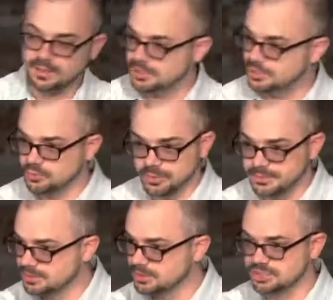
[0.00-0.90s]
I mean, you
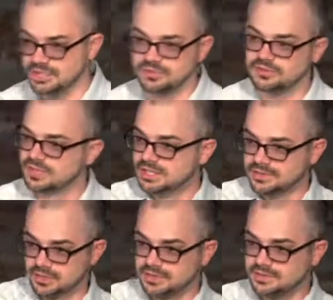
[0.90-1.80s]
remember Jesus
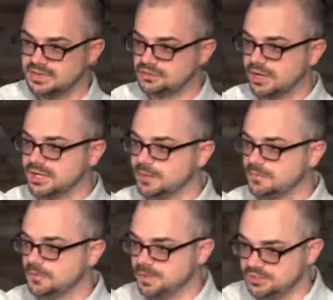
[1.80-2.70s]
during the
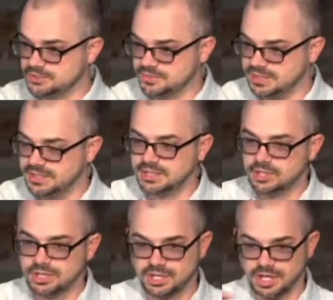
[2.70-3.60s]
triumphal entry
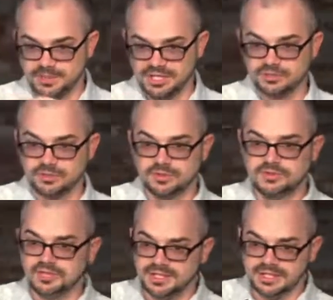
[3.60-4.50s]
coming into the
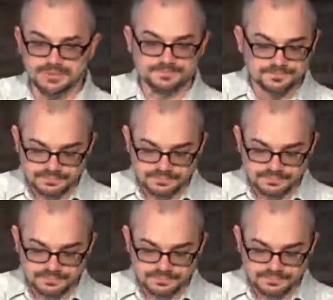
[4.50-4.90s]
city,